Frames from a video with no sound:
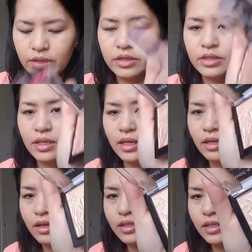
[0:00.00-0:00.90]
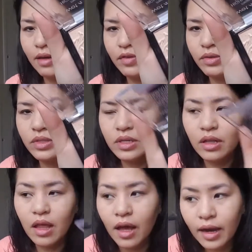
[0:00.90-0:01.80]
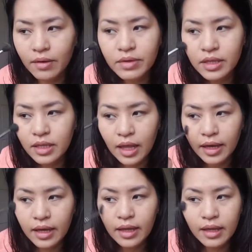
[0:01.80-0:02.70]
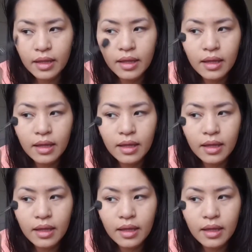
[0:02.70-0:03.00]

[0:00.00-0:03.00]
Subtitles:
You can see I've used it a lot. I really like it.